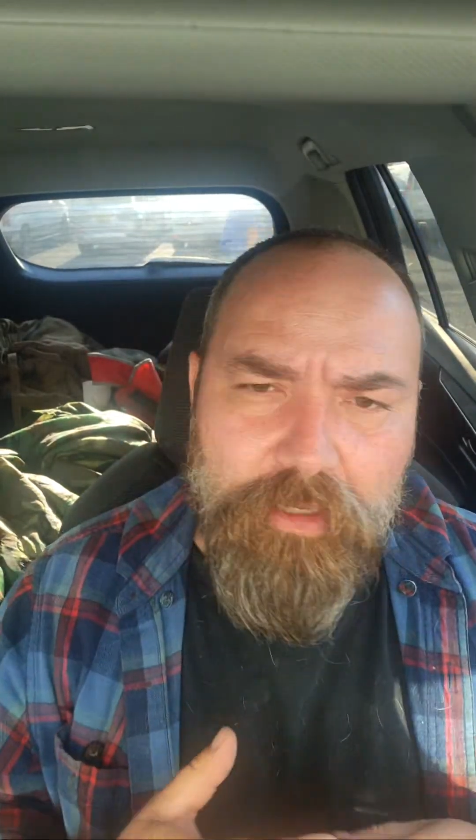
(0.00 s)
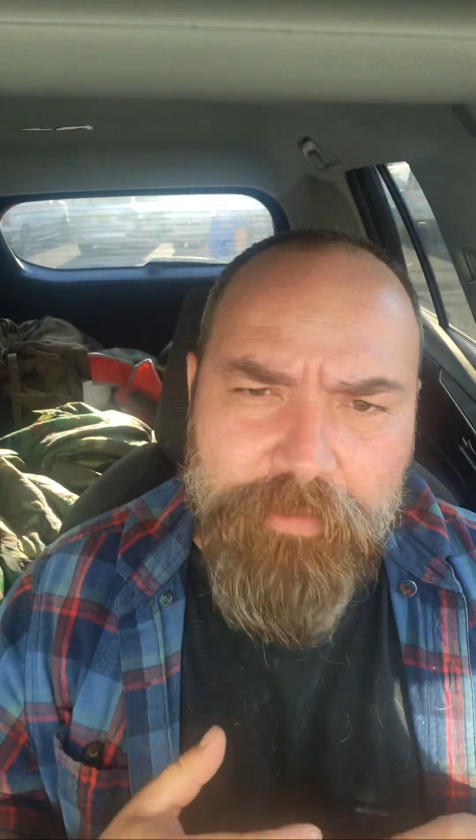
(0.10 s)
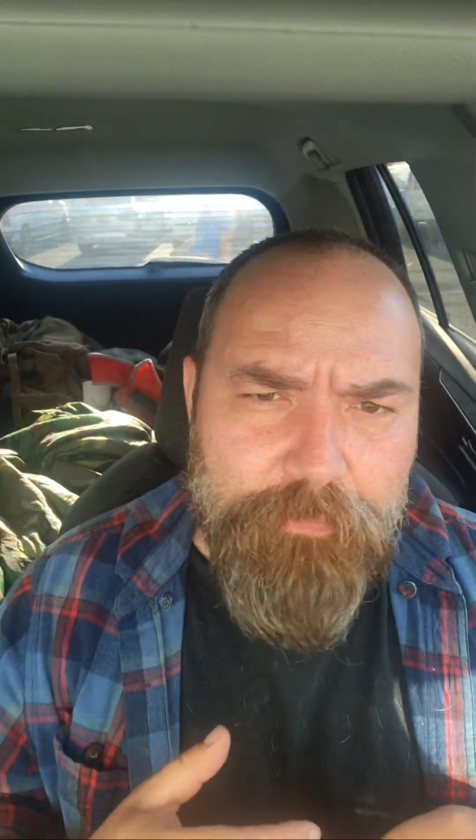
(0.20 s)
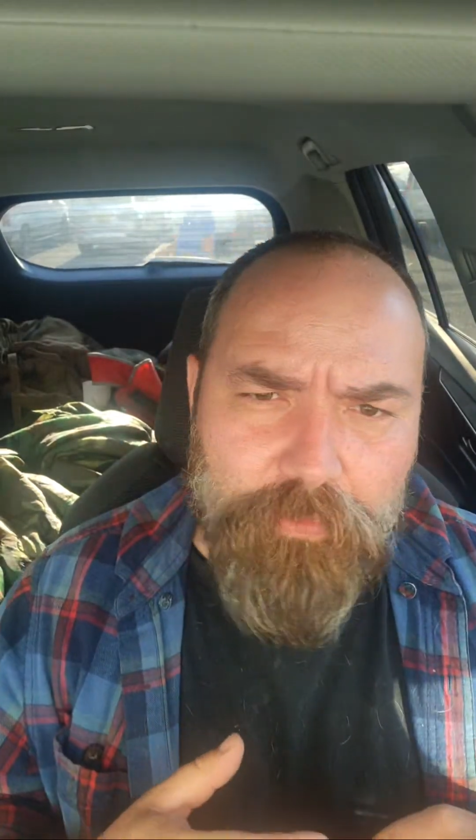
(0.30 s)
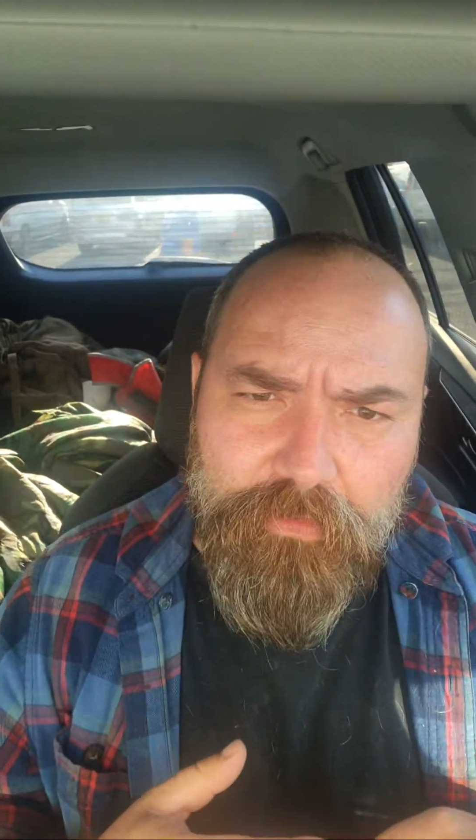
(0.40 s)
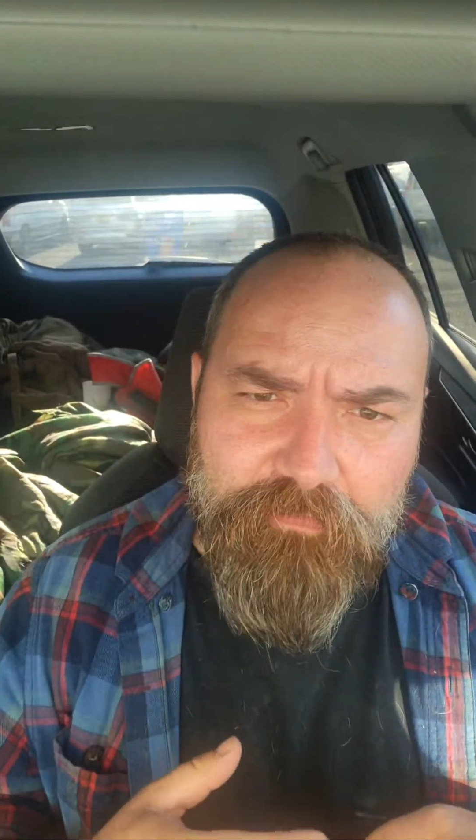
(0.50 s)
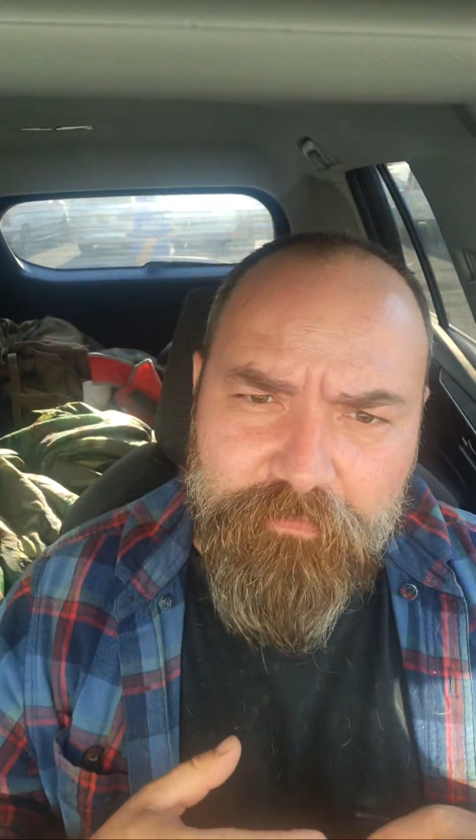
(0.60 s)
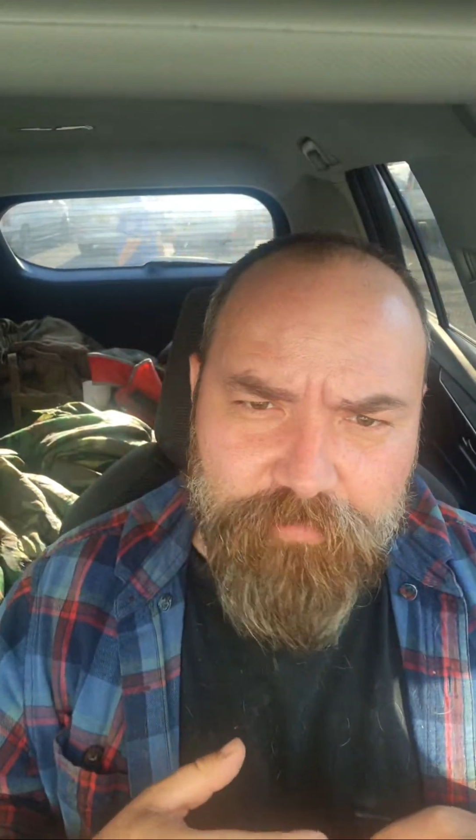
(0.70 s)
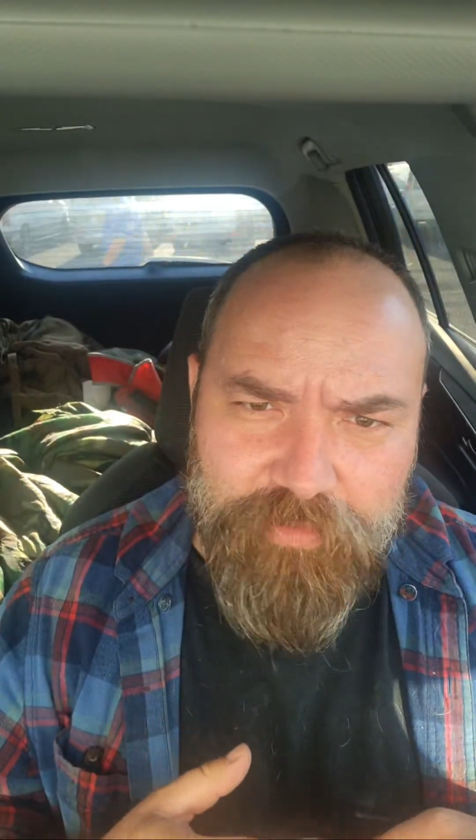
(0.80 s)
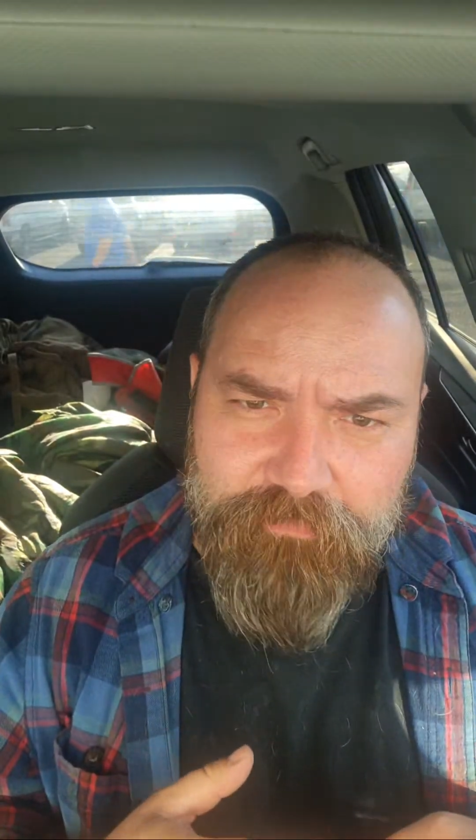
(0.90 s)
People don't even
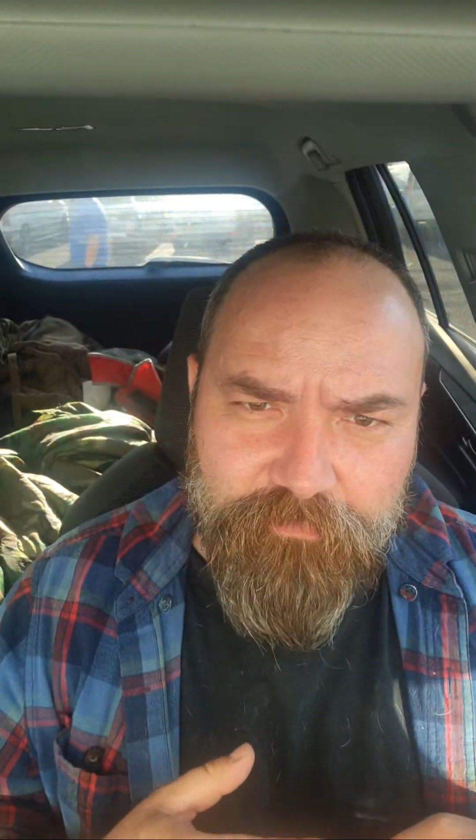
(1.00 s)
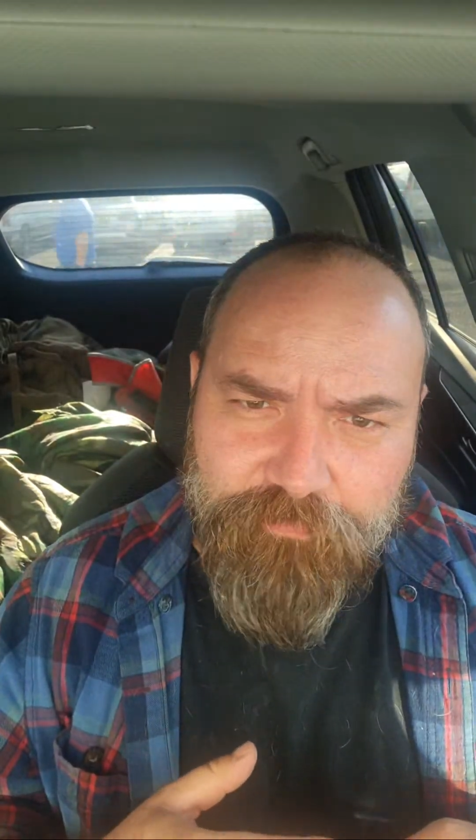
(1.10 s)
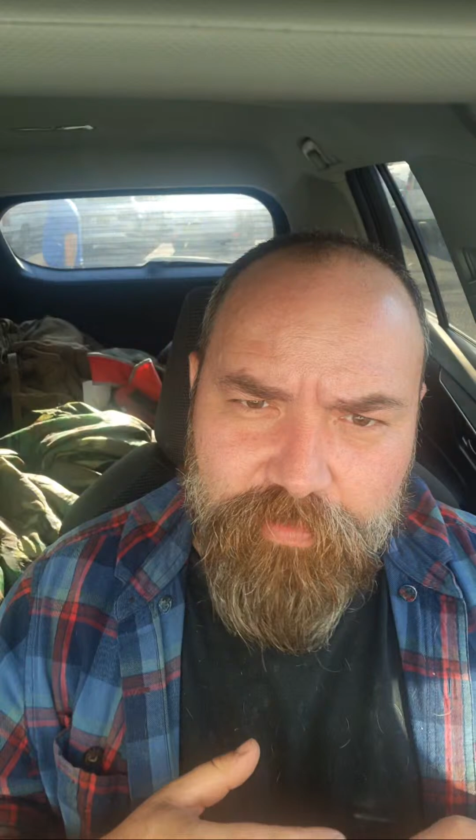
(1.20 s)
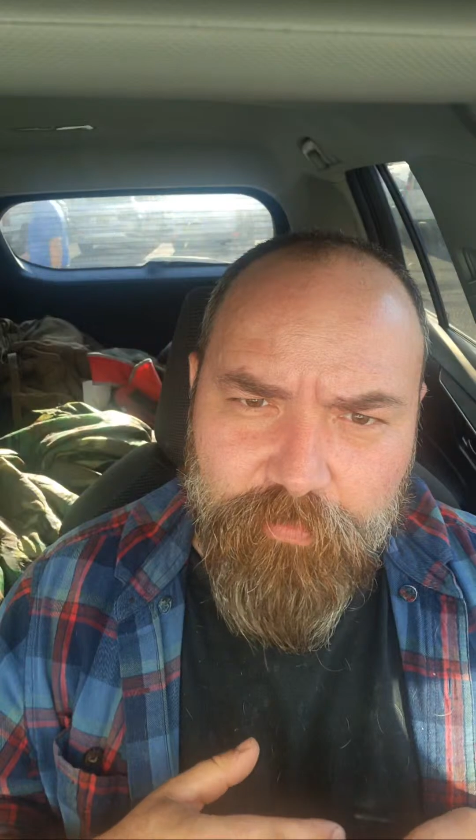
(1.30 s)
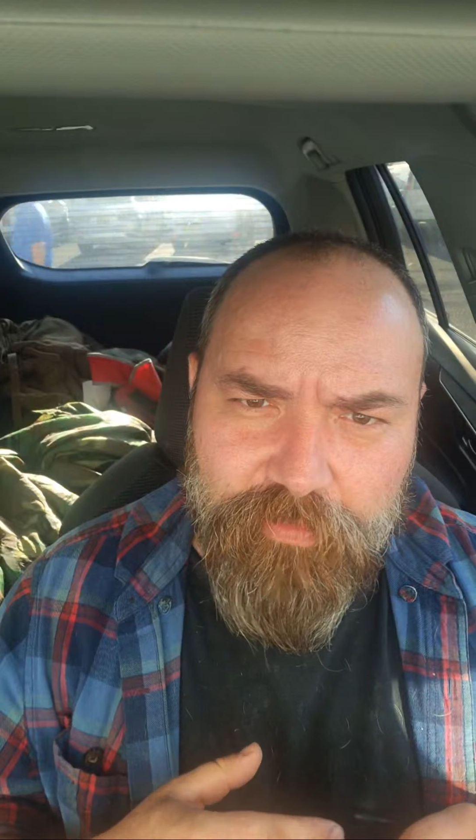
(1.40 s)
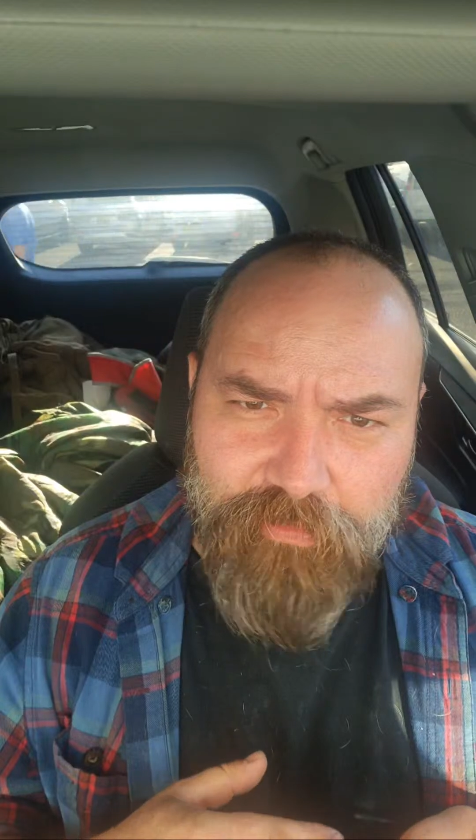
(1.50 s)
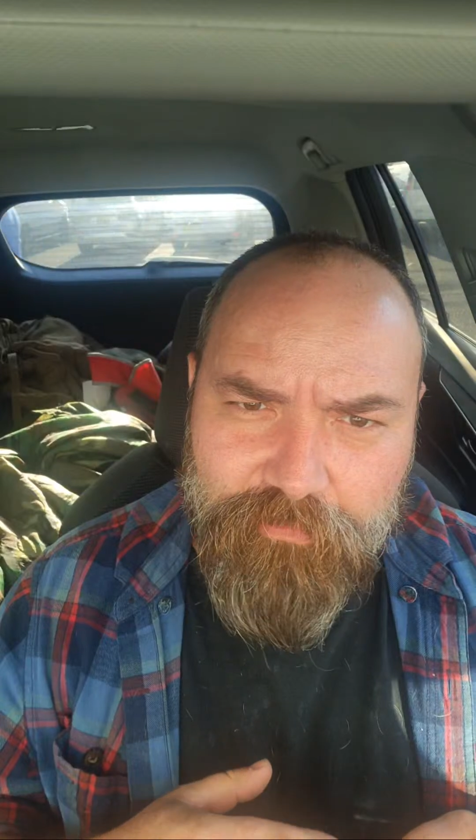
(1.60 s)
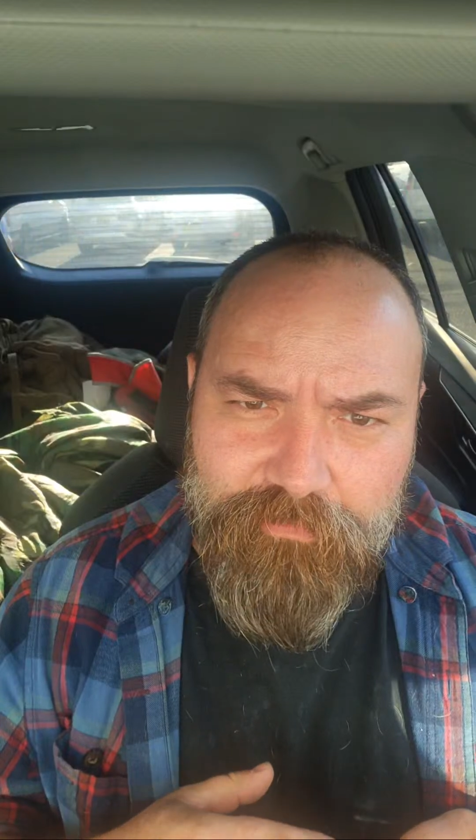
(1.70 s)
believe in free will.